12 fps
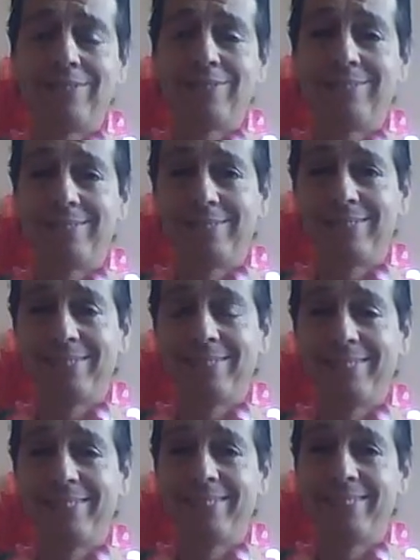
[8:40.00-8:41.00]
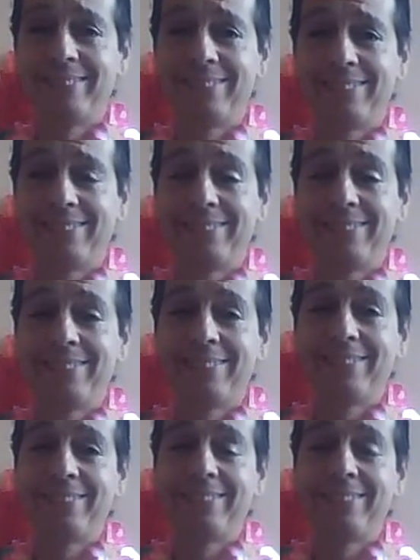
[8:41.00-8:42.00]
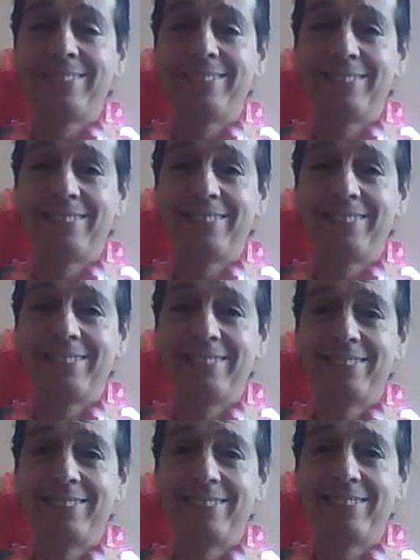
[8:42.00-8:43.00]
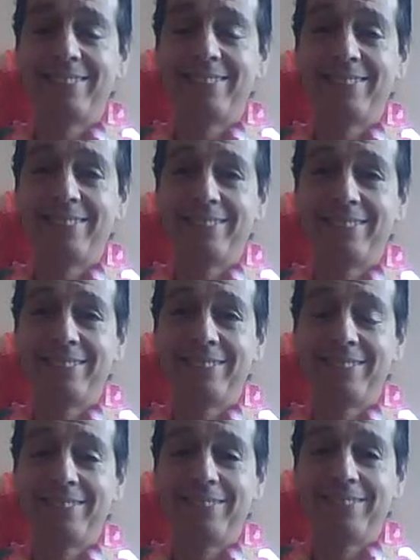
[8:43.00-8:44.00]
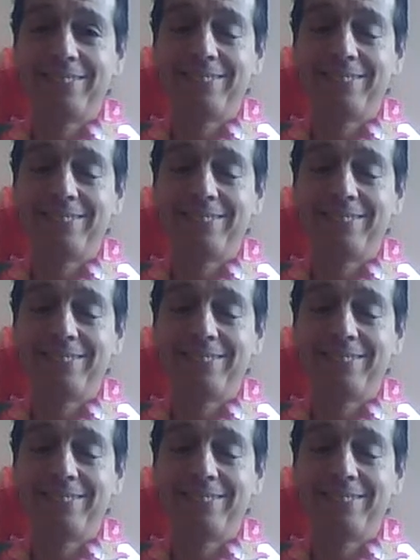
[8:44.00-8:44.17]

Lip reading: (silence)